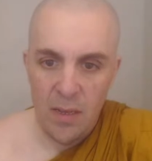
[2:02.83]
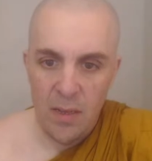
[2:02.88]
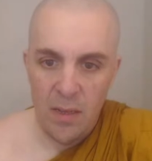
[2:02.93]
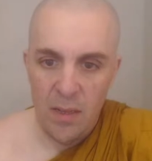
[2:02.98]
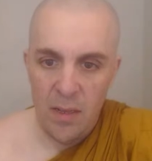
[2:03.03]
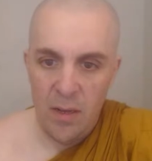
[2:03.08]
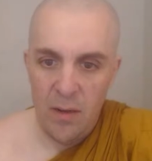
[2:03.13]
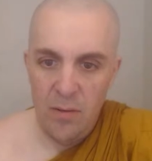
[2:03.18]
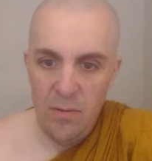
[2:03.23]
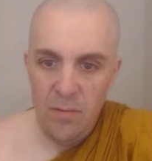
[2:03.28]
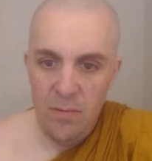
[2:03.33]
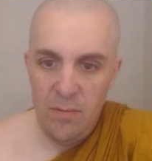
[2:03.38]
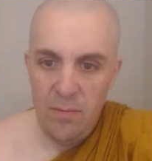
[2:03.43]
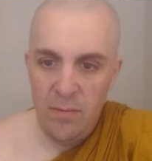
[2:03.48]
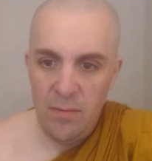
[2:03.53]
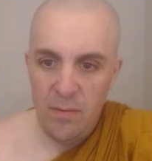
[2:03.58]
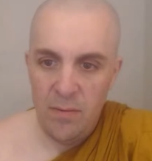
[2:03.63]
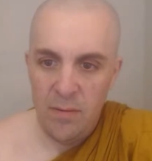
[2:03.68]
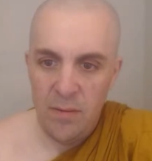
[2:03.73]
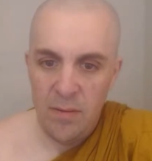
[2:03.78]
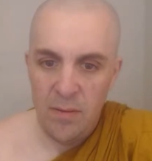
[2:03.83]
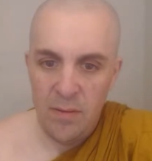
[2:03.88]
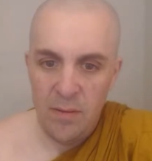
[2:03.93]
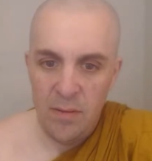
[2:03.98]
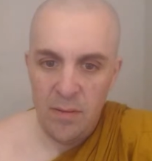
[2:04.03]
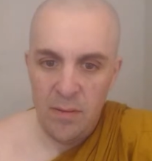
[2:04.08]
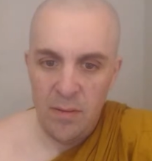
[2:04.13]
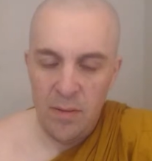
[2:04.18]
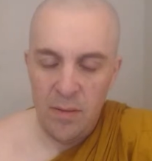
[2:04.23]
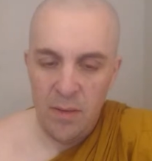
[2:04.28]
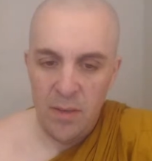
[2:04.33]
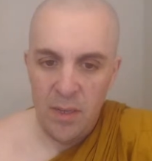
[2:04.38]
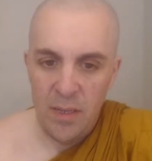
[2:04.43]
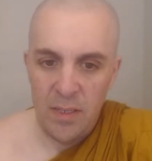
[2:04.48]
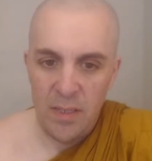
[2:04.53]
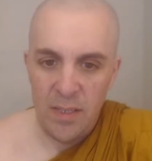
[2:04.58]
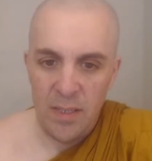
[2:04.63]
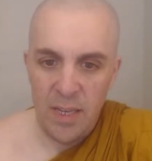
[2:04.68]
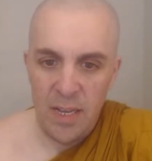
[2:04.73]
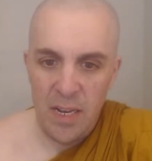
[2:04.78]
Hello?
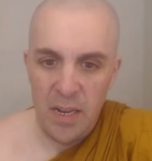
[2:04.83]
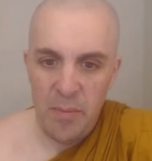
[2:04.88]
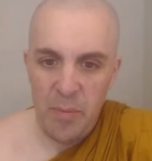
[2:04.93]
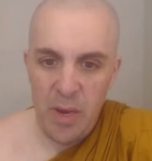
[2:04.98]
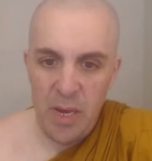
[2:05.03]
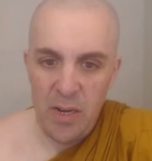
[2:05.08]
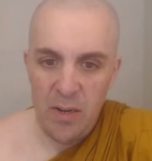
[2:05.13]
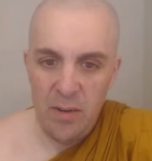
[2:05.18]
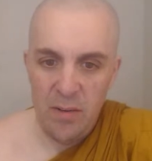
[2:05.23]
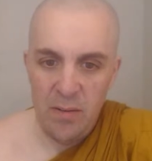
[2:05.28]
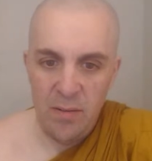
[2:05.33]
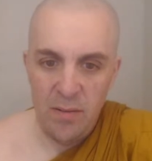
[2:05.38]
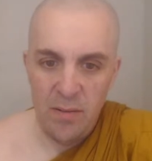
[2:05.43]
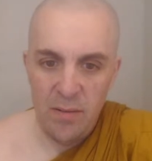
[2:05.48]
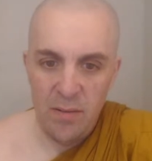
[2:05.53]
Is this any better?